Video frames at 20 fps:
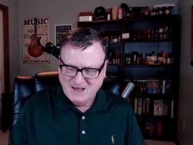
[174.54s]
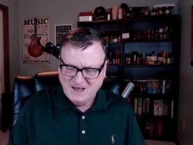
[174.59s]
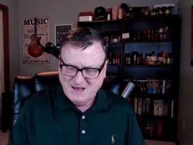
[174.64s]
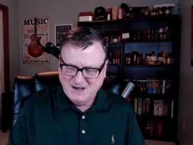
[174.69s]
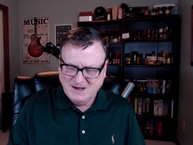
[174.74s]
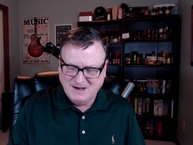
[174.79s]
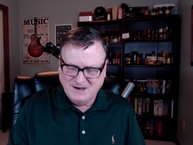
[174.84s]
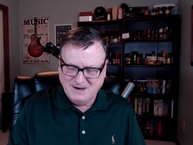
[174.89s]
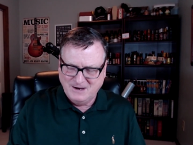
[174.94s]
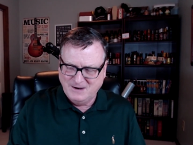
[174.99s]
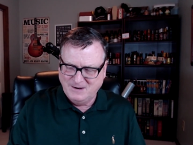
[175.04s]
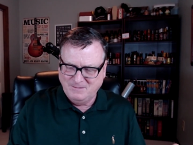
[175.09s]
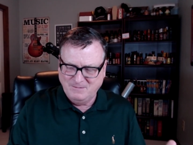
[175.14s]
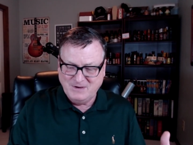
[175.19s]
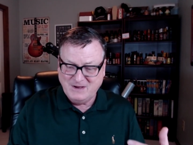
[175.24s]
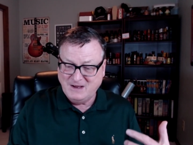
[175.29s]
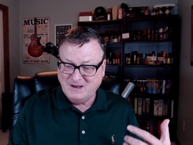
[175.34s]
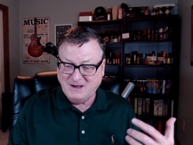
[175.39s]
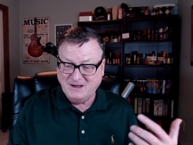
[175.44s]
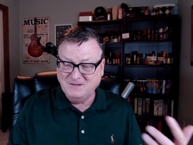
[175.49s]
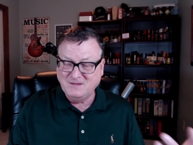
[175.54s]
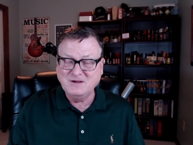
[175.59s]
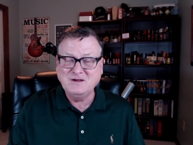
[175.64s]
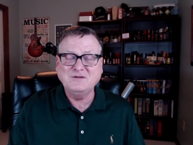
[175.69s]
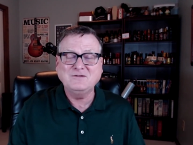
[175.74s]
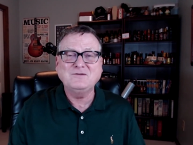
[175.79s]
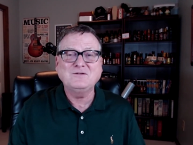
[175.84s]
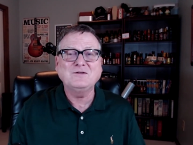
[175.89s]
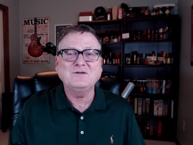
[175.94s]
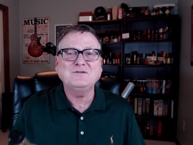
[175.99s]
I think
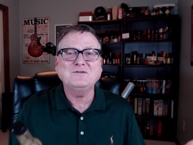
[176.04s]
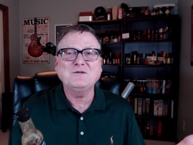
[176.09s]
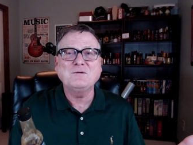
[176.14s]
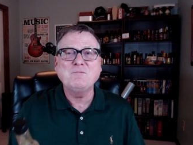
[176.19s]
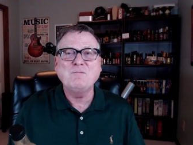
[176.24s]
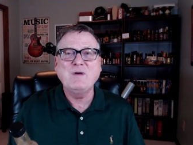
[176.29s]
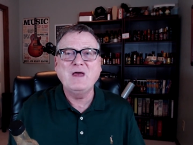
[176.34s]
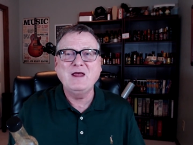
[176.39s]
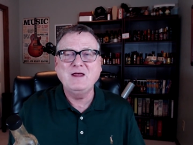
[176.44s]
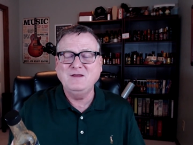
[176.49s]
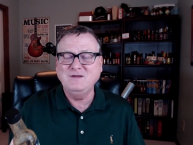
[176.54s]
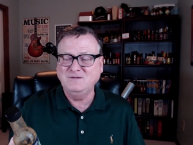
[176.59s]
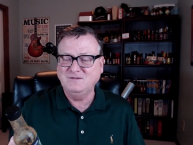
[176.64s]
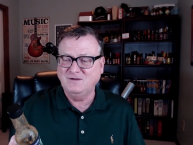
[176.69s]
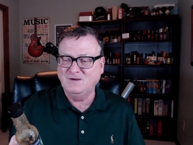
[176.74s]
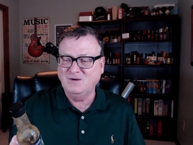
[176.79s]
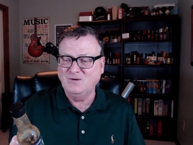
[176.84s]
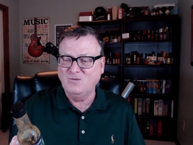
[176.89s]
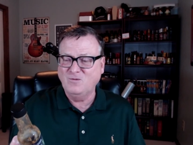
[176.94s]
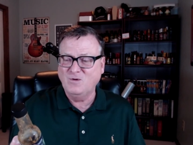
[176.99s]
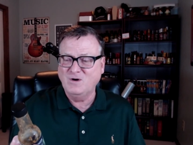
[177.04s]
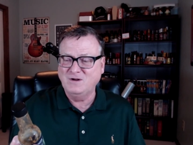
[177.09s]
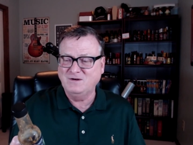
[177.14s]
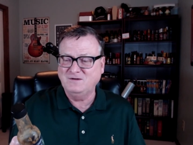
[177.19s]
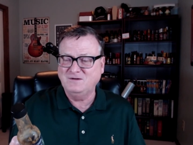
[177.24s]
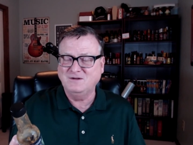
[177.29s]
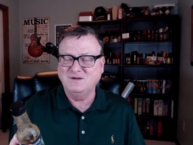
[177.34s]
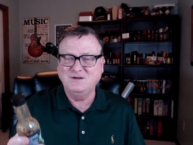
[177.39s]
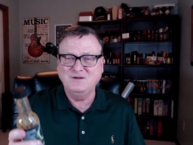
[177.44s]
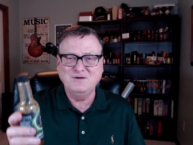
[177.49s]
it's just amazing
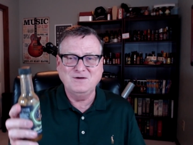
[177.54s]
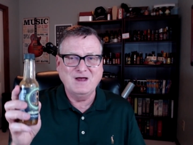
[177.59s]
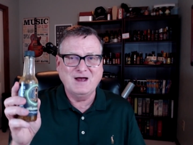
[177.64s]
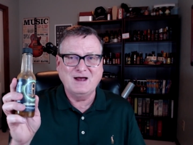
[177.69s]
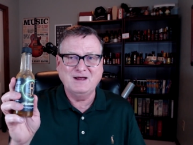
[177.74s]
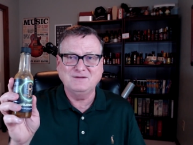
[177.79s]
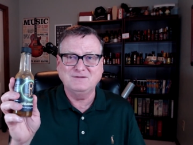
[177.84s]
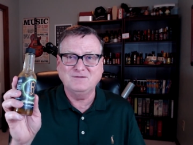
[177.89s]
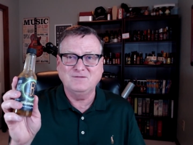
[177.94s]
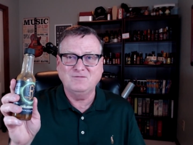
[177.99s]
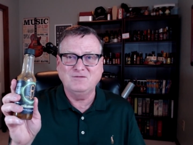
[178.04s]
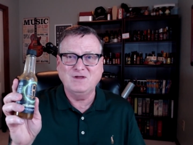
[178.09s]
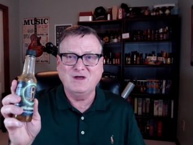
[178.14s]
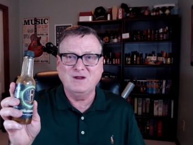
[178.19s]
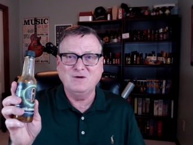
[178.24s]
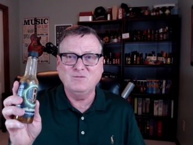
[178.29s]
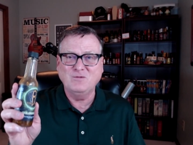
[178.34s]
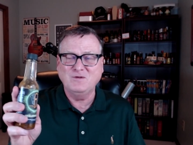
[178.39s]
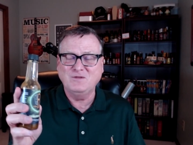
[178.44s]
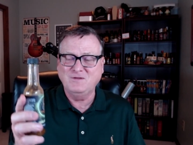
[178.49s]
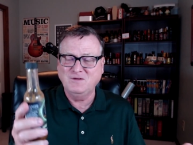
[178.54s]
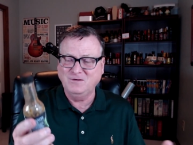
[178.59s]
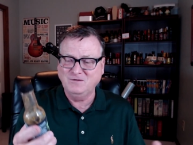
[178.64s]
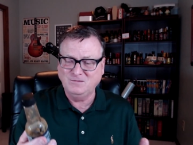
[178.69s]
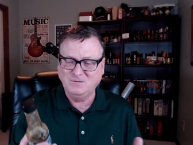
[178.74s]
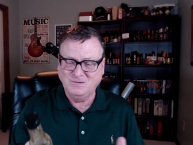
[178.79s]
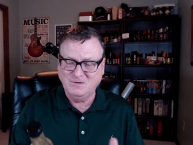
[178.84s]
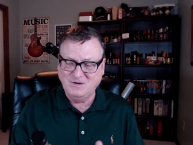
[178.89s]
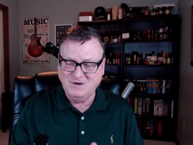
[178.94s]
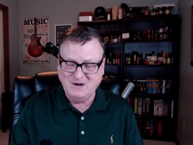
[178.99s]
what you guys have done with
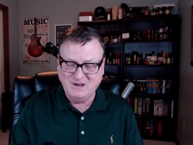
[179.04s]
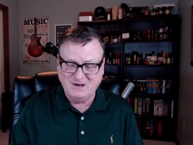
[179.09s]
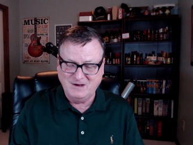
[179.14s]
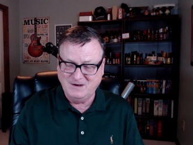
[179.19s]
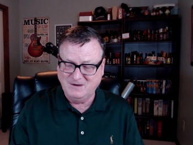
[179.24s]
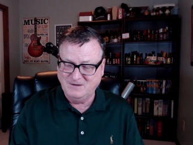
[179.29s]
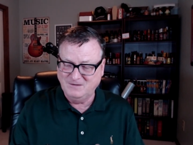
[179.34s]
this one.